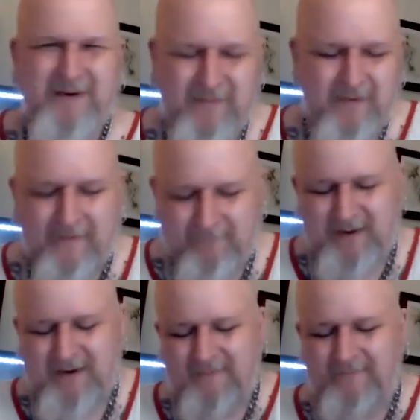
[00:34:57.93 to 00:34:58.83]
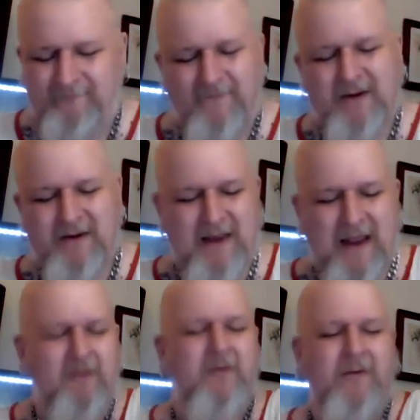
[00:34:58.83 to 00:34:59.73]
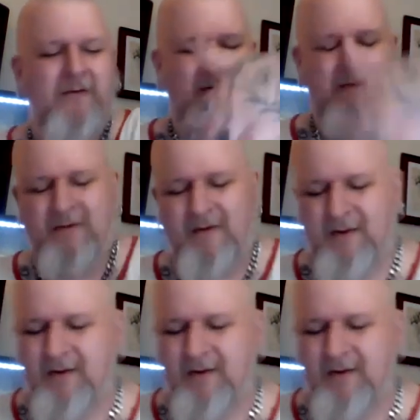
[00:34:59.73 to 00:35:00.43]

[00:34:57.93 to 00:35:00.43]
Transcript: I made a fucking error, and